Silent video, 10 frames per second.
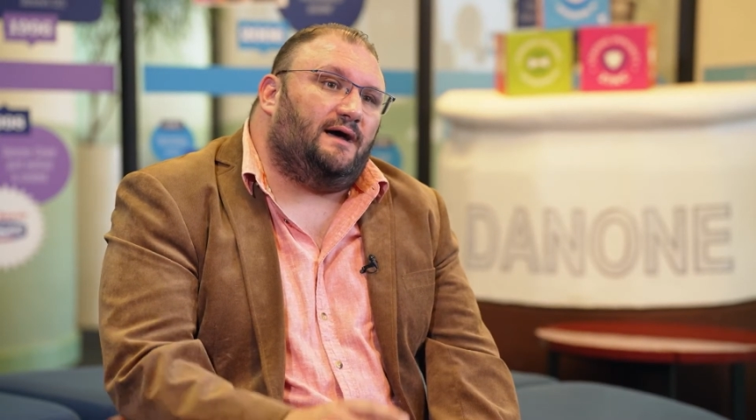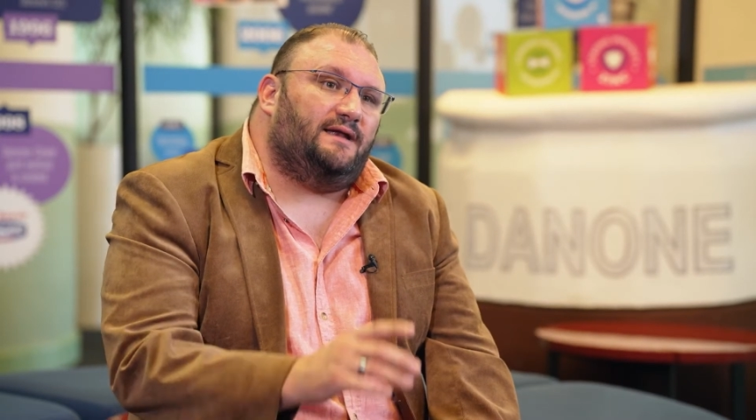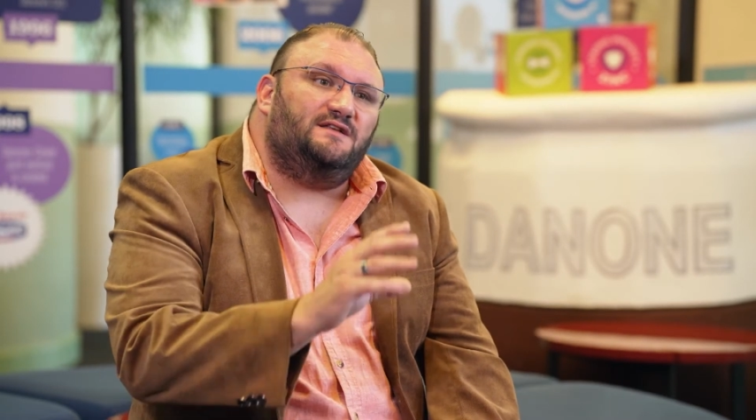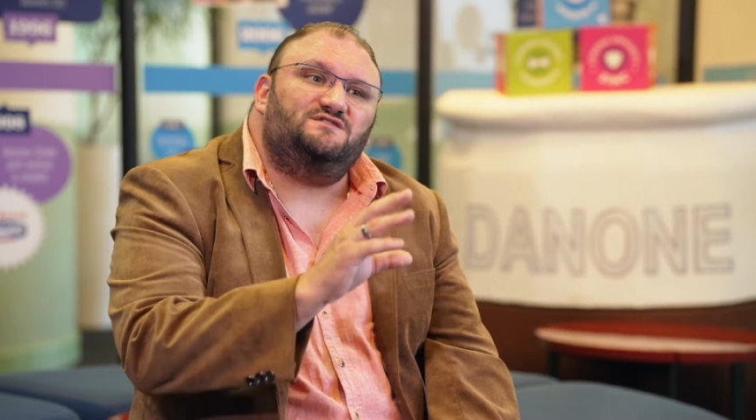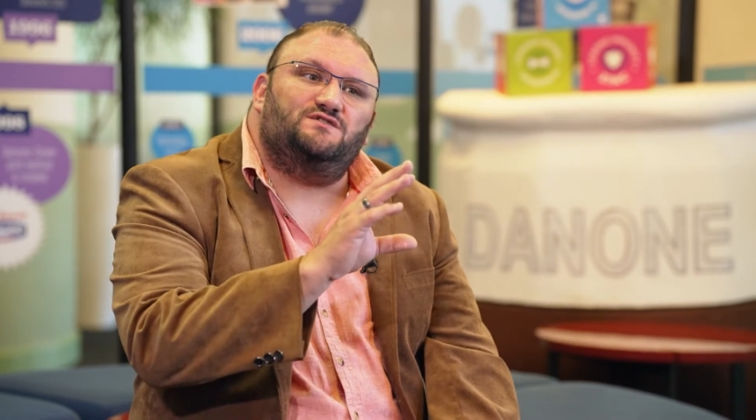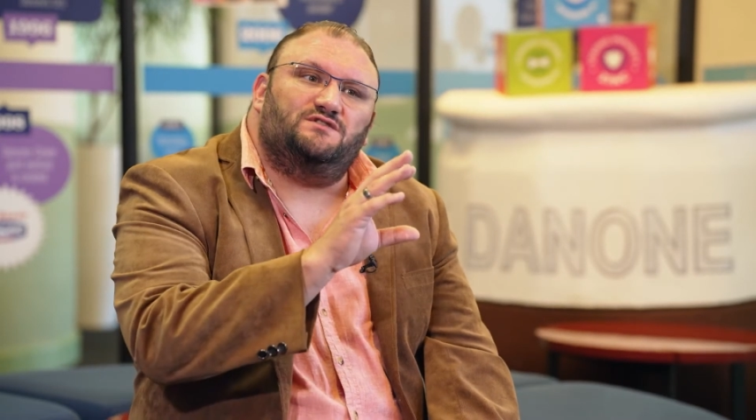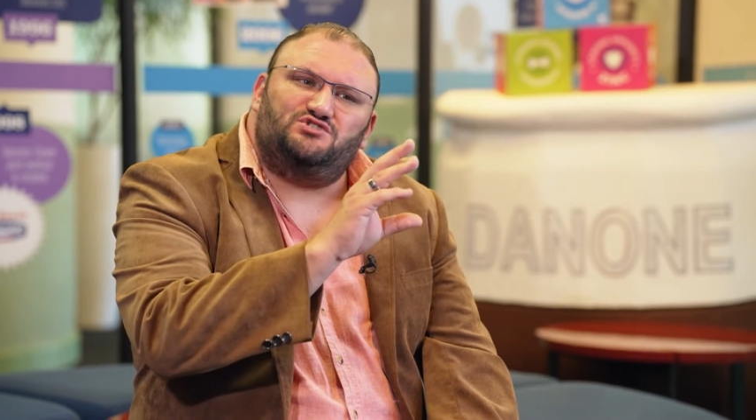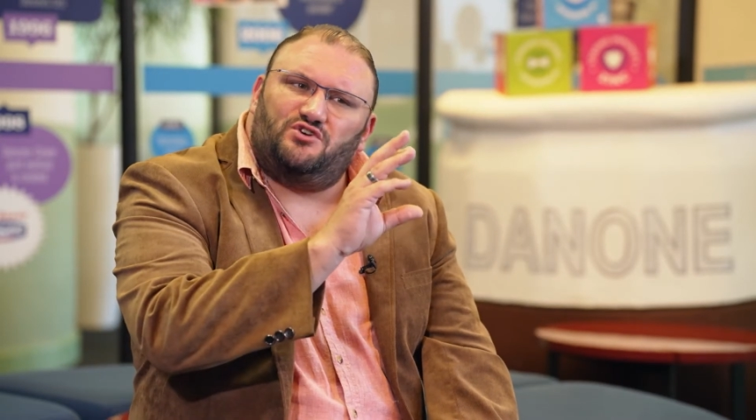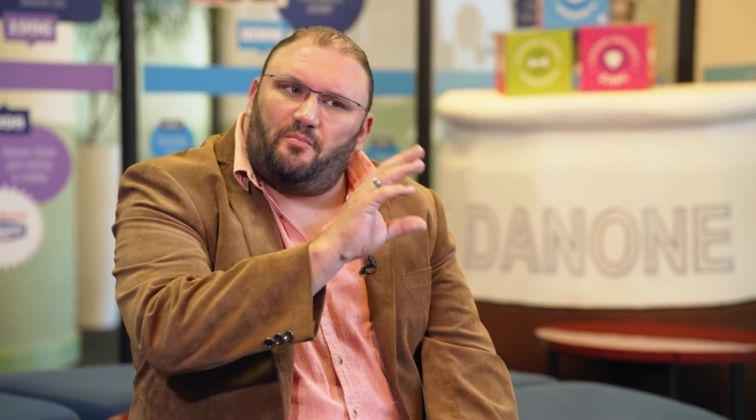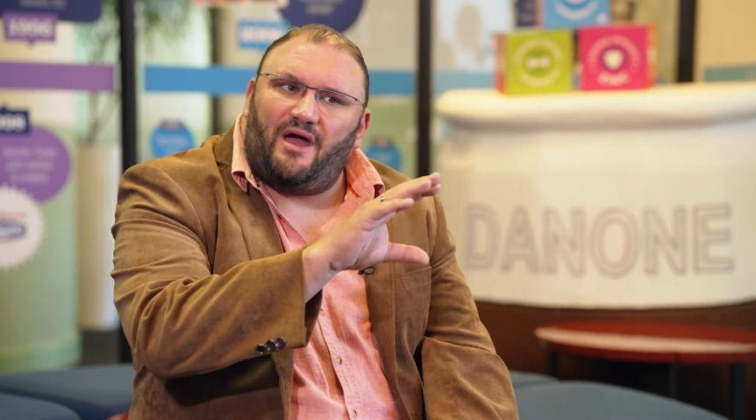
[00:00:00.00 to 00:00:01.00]
I need to
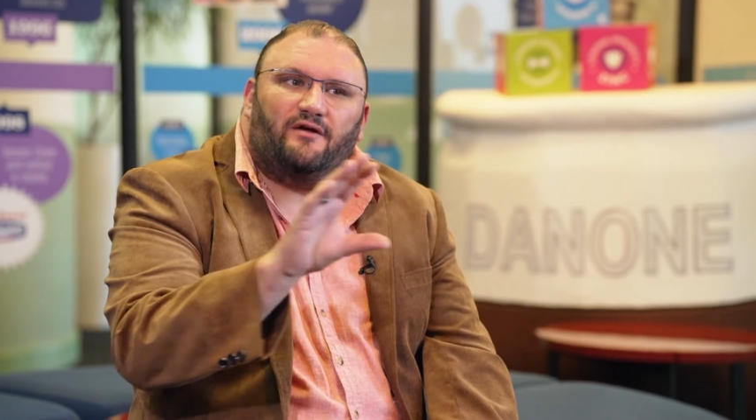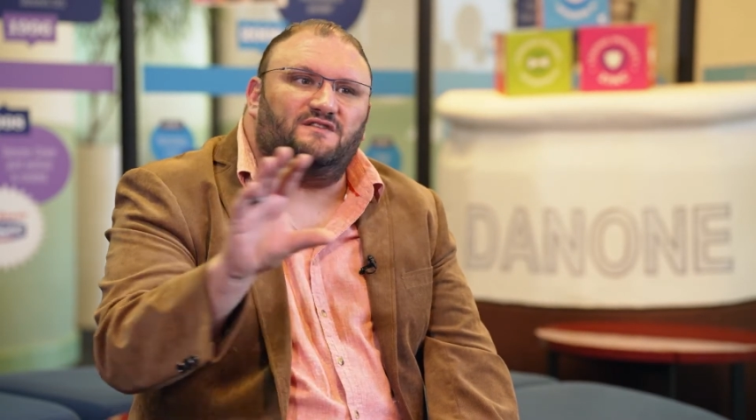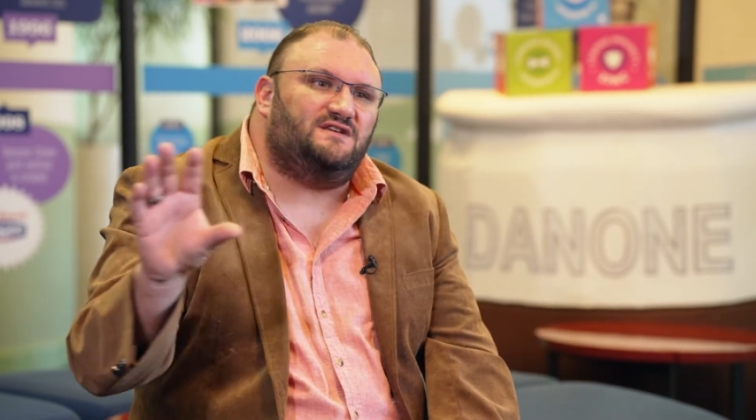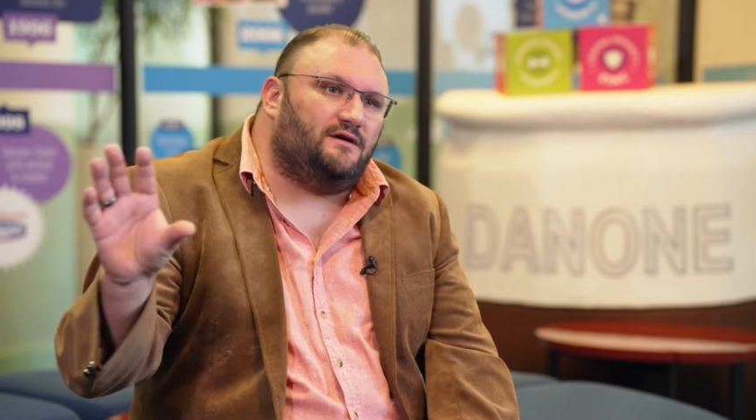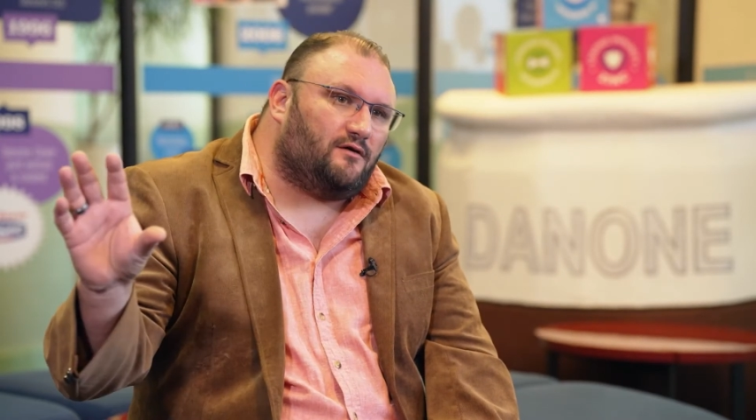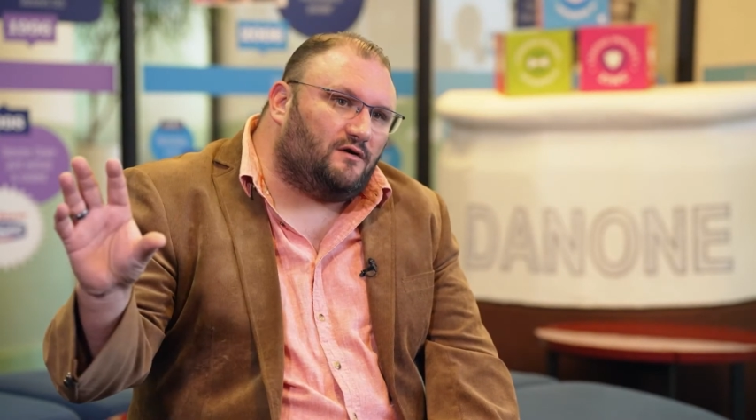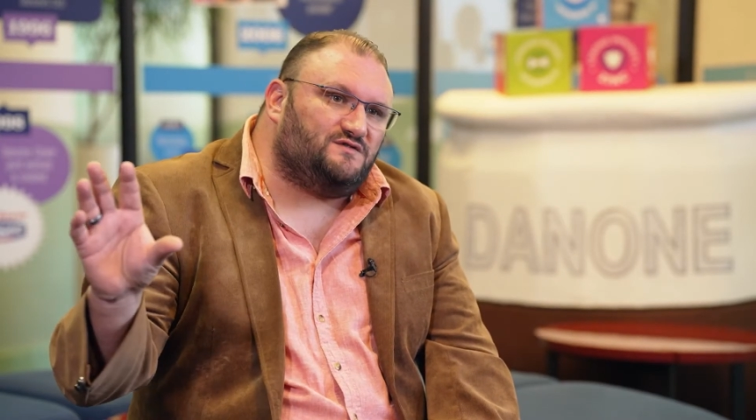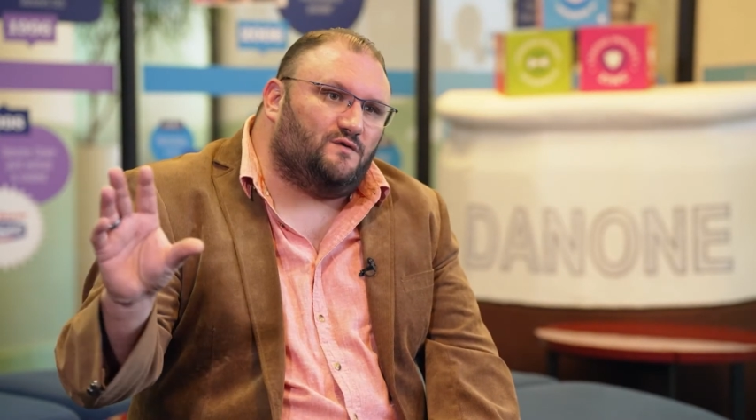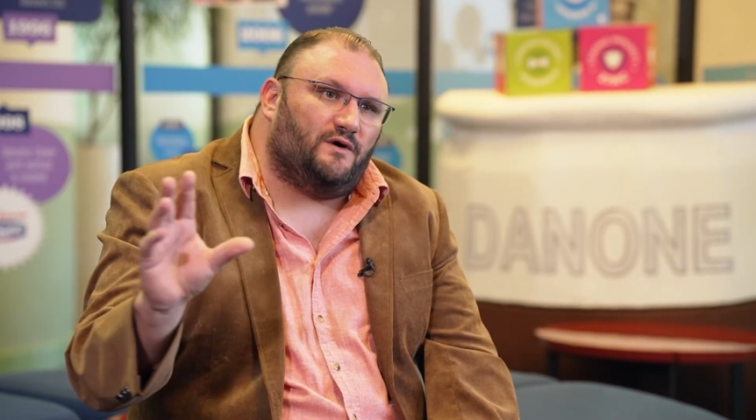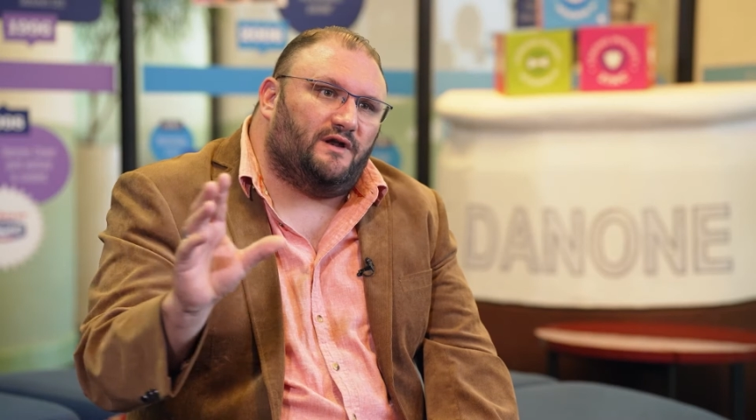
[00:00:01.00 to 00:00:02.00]
ensure parity
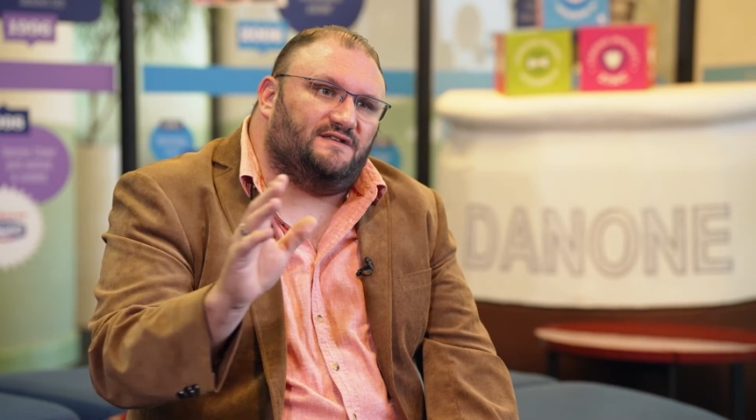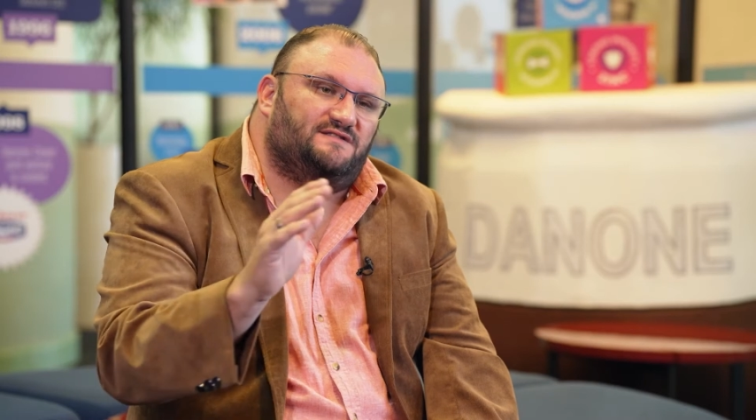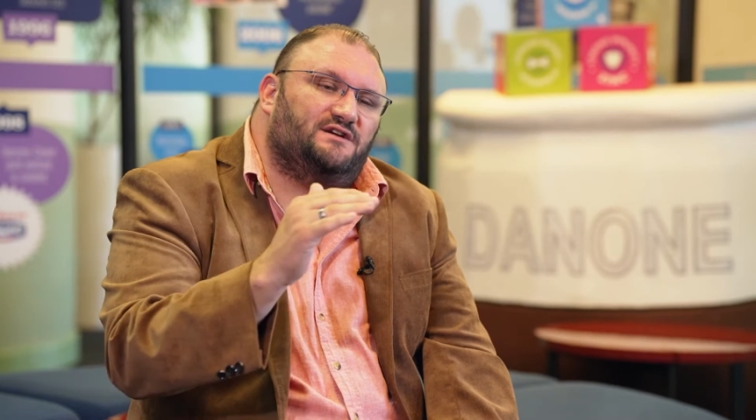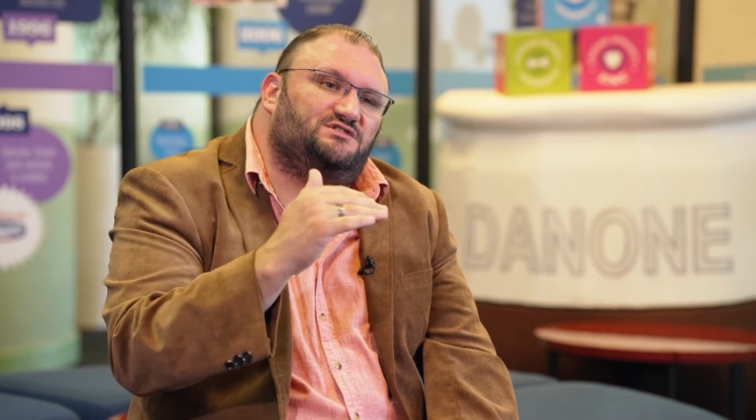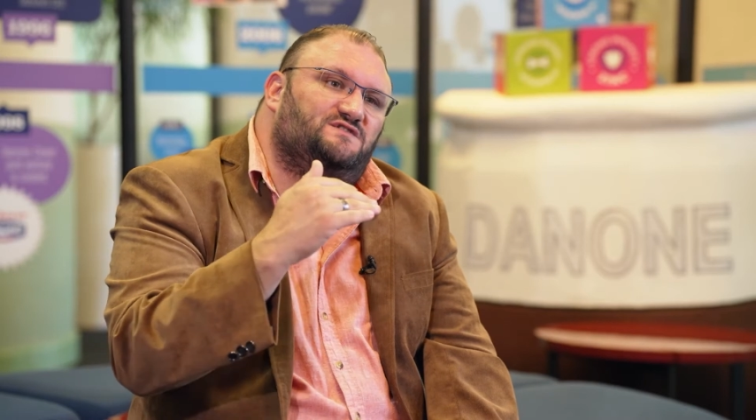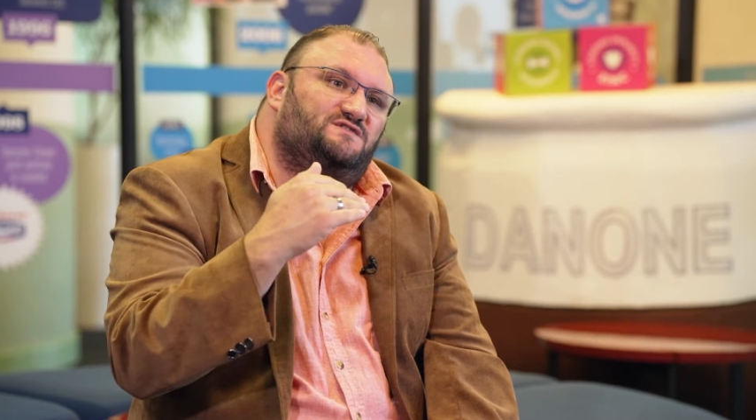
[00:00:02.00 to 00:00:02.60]
across the organization.